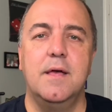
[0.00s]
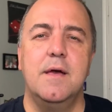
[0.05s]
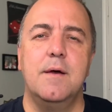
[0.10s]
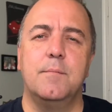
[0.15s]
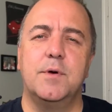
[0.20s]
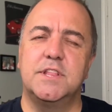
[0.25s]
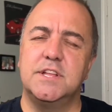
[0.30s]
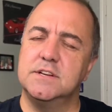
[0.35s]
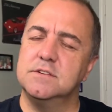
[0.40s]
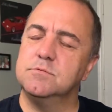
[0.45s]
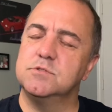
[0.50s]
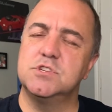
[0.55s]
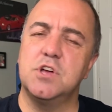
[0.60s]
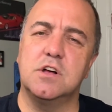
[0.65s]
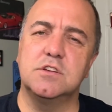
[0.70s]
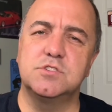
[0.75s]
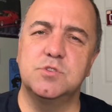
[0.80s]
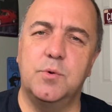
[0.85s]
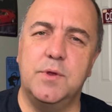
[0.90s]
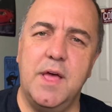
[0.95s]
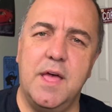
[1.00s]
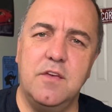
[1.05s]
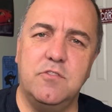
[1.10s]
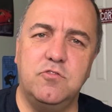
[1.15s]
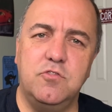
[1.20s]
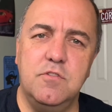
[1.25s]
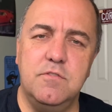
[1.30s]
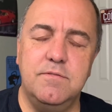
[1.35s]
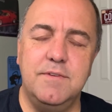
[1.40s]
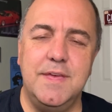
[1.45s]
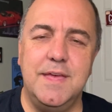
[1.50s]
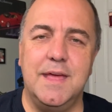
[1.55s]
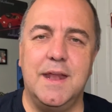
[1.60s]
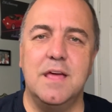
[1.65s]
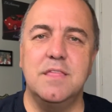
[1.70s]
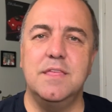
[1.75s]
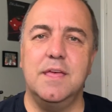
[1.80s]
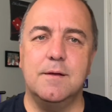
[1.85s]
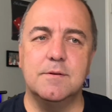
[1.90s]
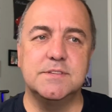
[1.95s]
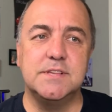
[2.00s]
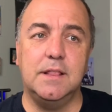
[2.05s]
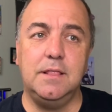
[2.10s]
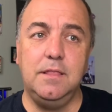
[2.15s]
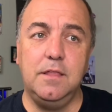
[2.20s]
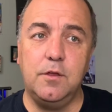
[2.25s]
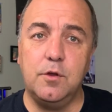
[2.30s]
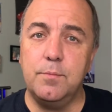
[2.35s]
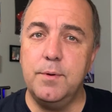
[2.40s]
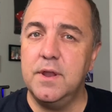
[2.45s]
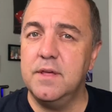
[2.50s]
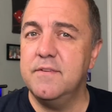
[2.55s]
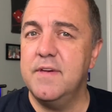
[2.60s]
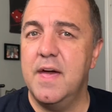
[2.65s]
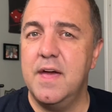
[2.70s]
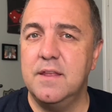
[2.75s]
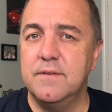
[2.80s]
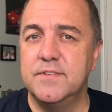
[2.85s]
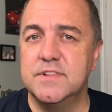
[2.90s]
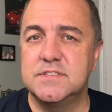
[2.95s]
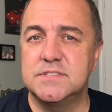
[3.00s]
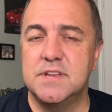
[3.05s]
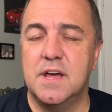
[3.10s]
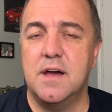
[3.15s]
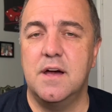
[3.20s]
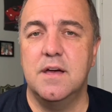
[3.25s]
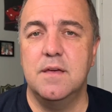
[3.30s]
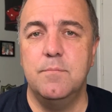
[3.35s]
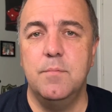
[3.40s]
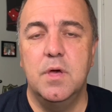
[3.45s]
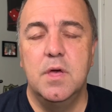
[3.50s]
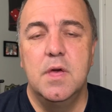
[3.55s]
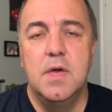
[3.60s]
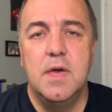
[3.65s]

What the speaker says: But then it was also an SUV, and I think it was a little bit ahead of its time